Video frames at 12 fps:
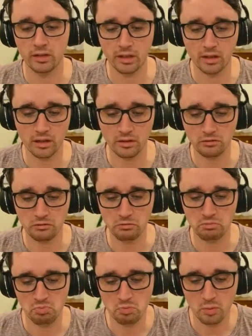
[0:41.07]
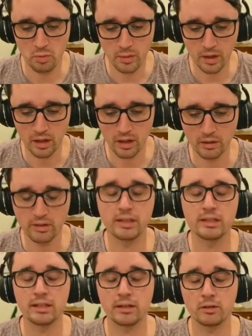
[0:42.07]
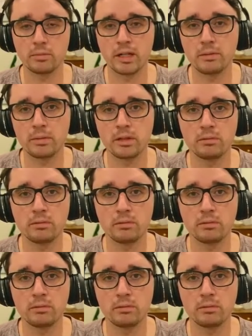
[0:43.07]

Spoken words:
kind of detailed on paper,